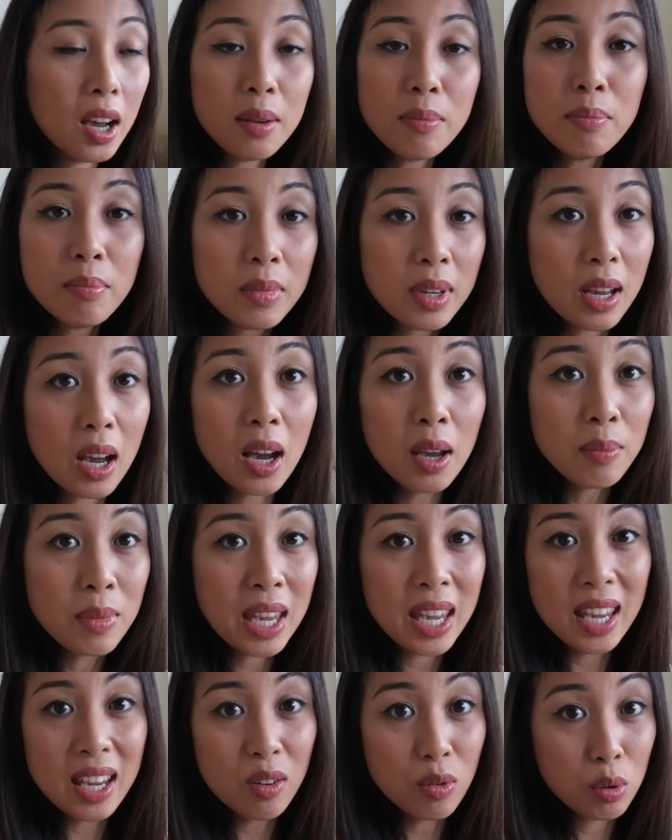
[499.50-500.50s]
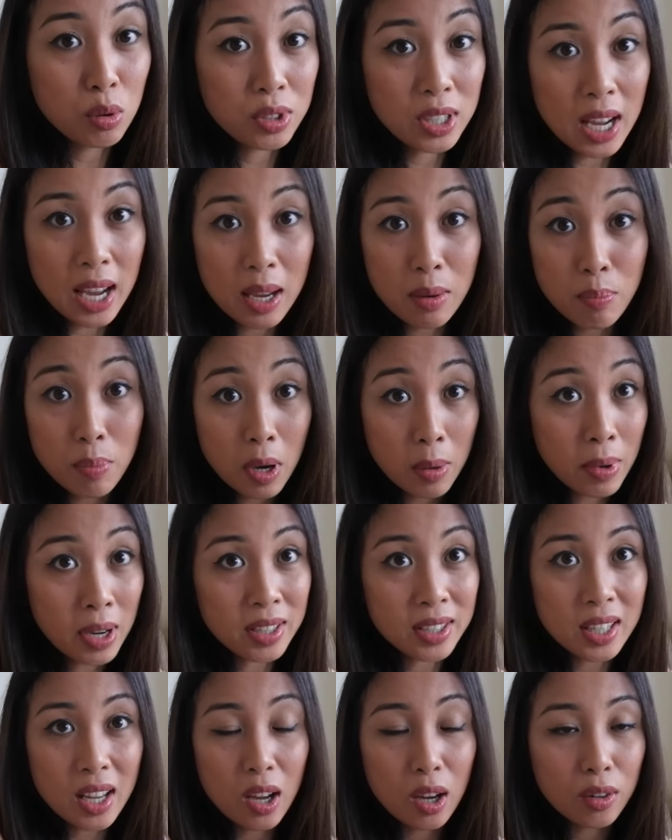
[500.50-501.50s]
I'm here all day by
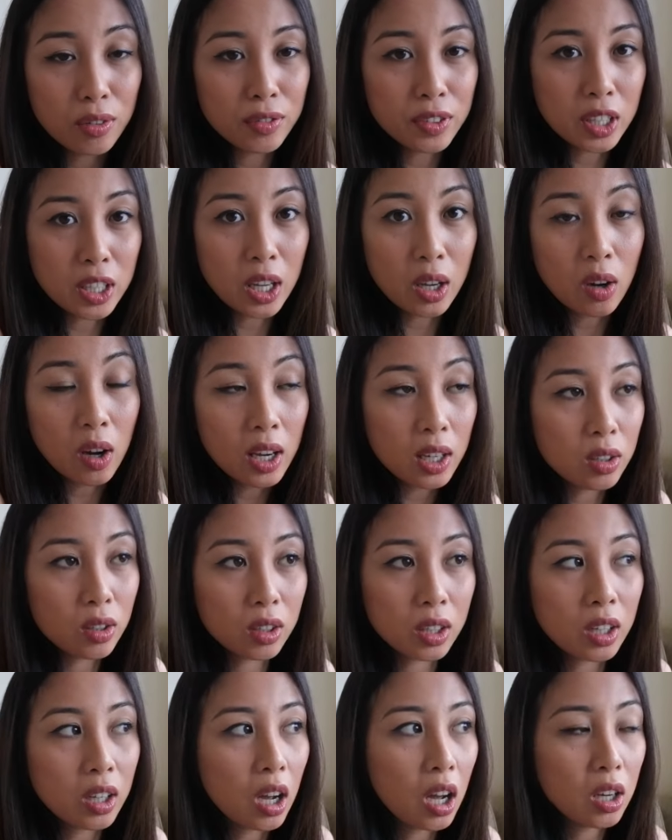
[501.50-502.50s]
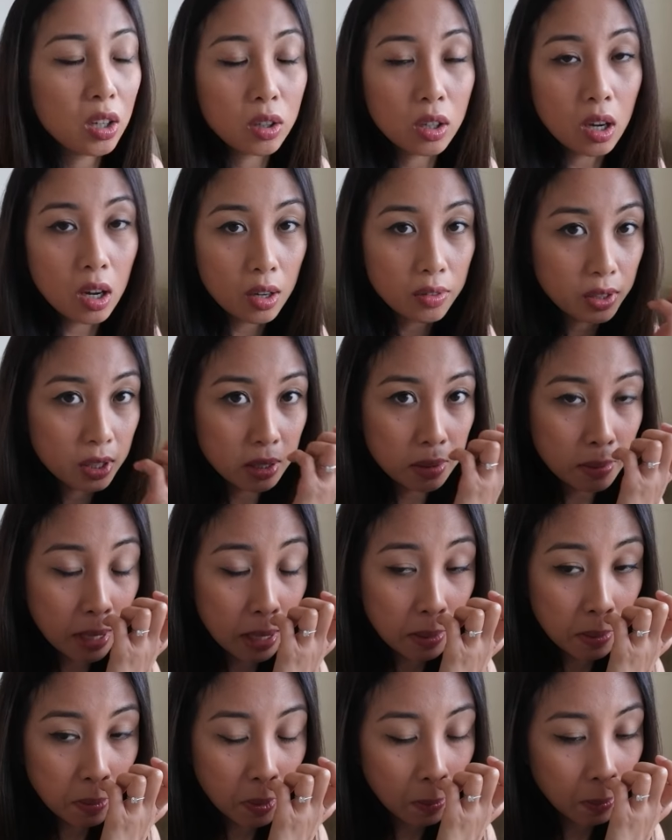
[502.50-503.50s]
myself, you know. I look after the
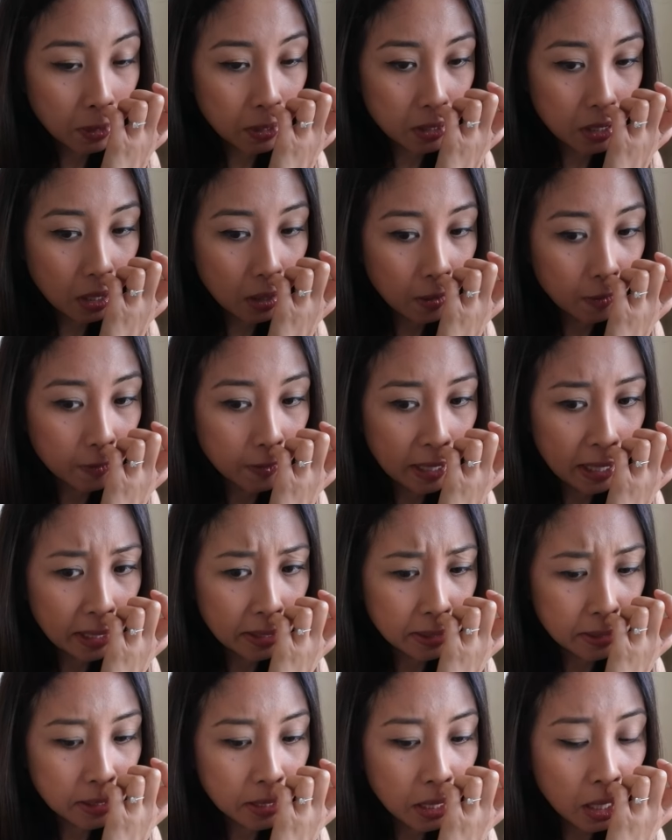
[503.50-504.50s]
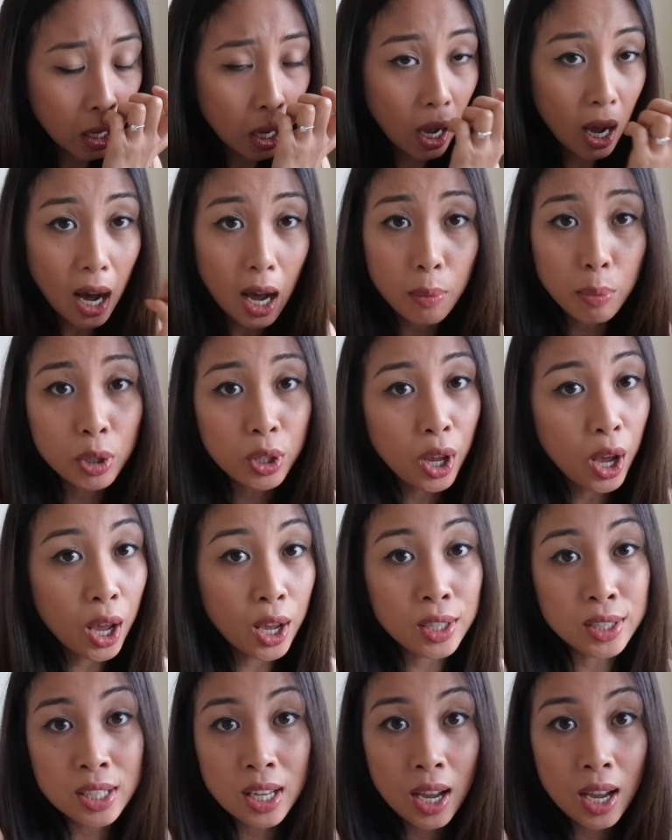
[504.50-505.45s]
baby by myself, and I'm on her